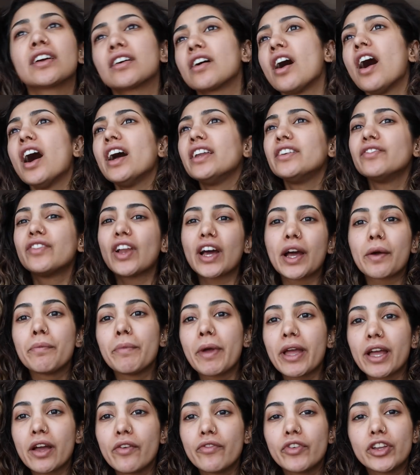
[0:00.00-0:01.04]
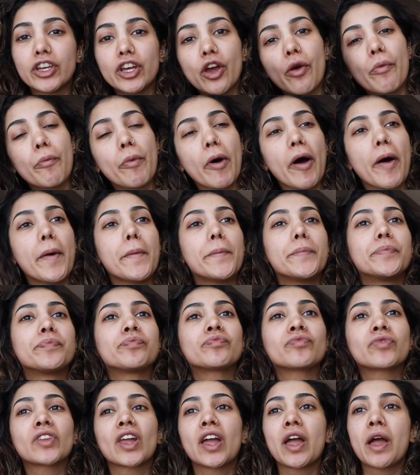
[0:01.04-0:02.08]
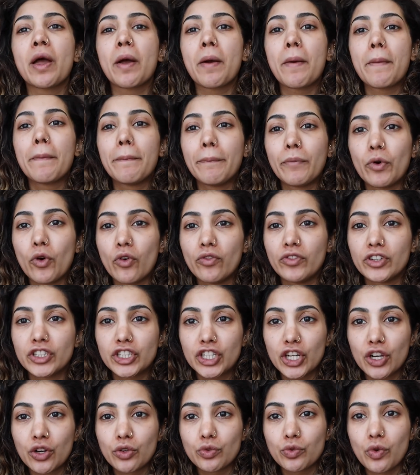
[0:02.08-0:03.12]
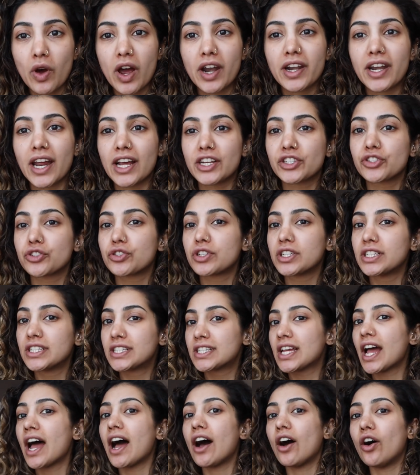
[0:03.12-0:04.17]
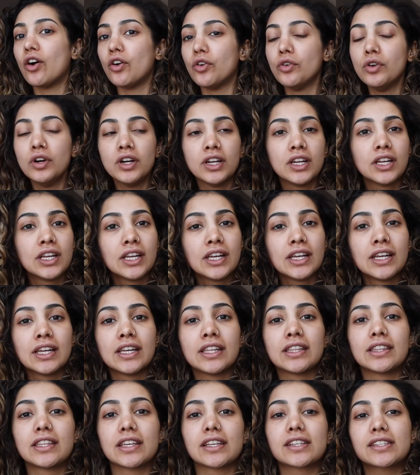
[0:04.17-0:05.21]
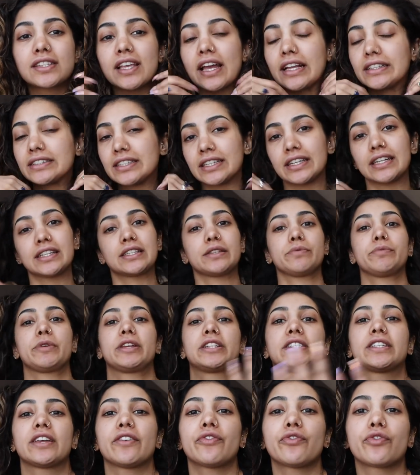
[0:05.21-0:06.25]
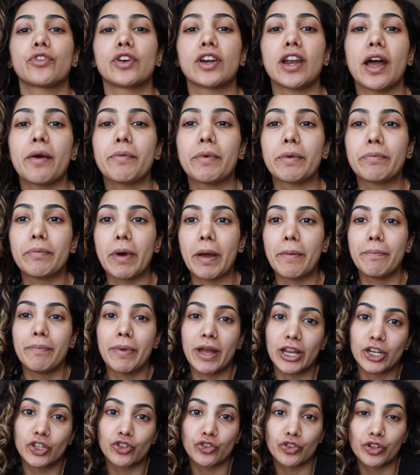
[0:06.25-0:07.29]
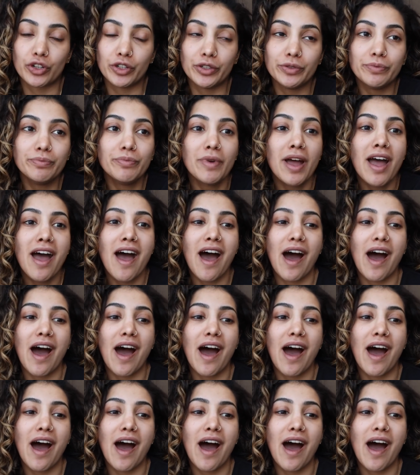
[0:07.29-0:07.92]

kind of like a makeup video but more of a chilled one. As you can tell, this setting is a bit different. I'm in my bedroom